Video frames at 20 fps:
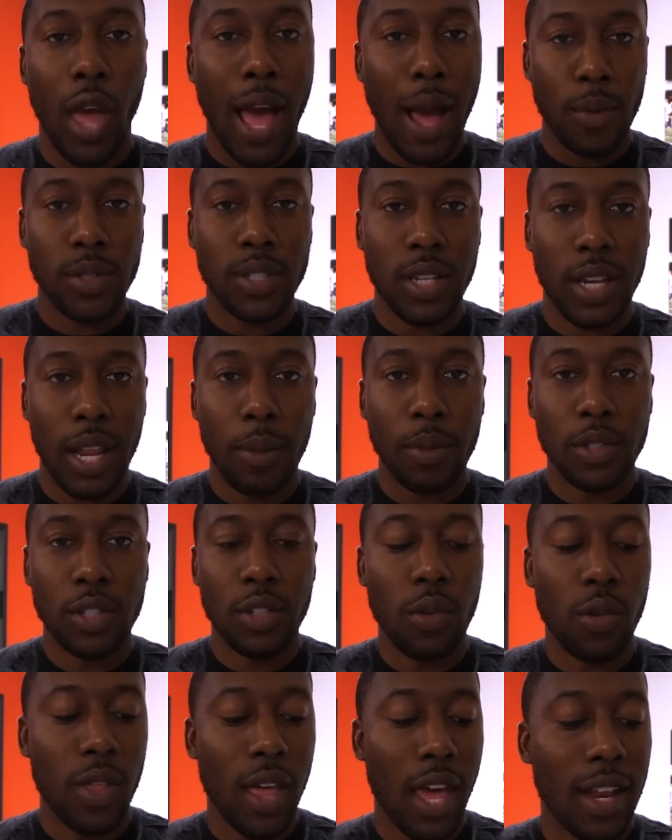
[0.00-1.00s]
I was unable to
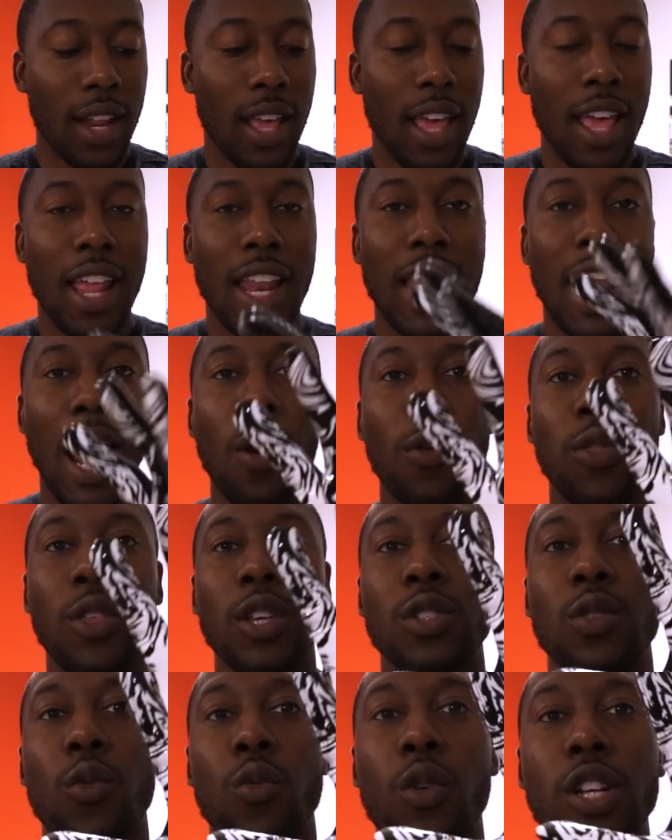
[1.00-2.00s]
do that. Now with
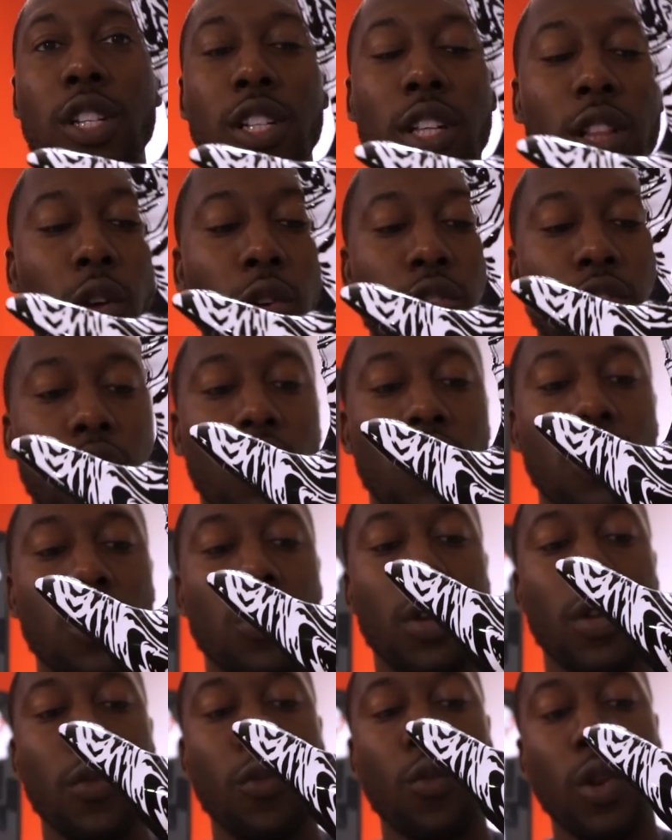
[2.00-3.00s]
this wrist closure, you
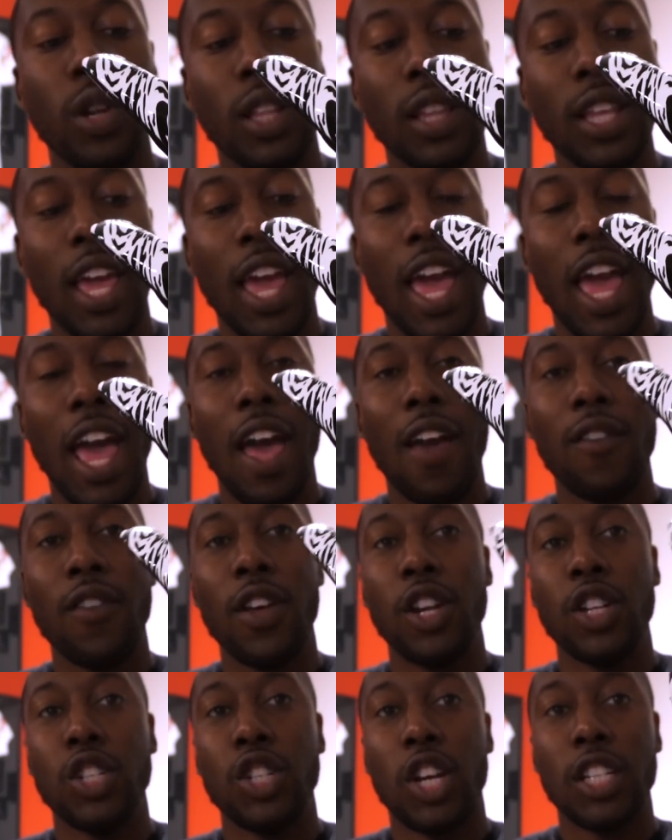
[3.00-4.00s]
can really have
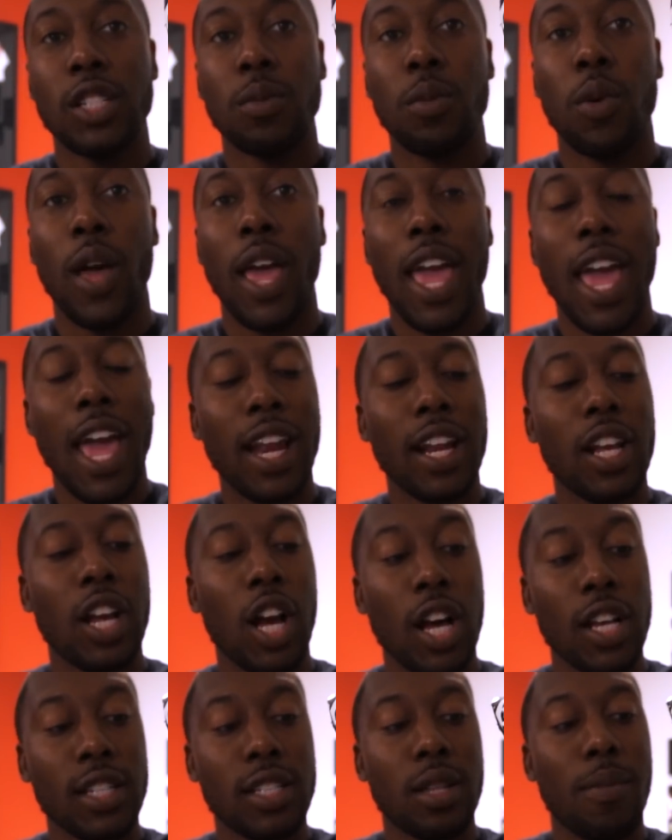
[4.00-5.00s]
an adjustable and
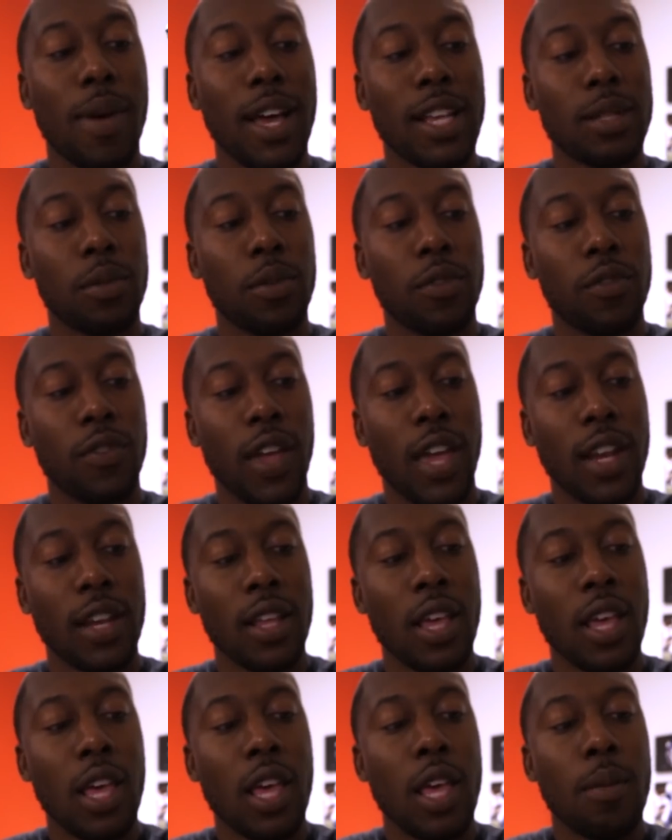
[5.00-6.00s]
customizable fit
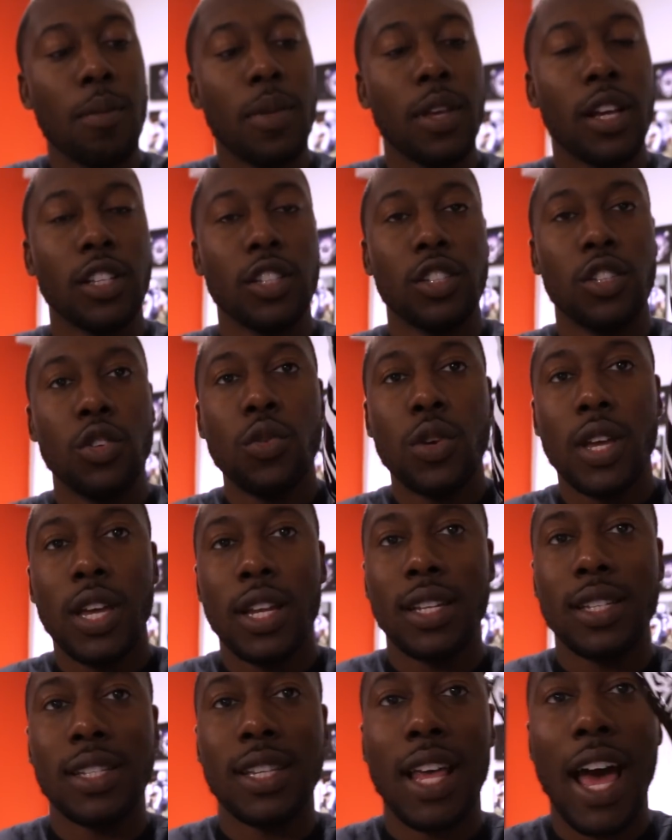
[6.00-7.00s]
because you can
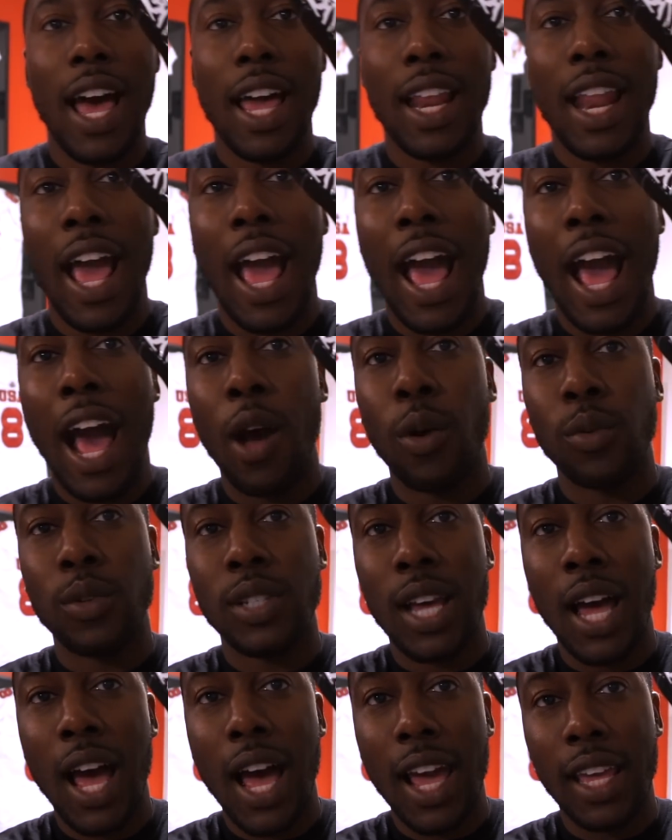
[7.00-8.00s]
decide how
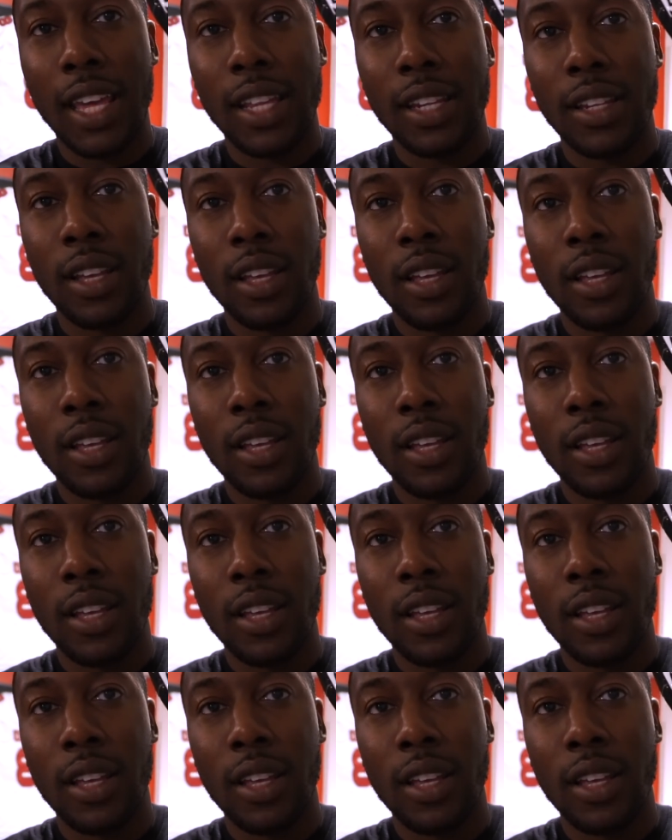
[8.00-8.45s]
tight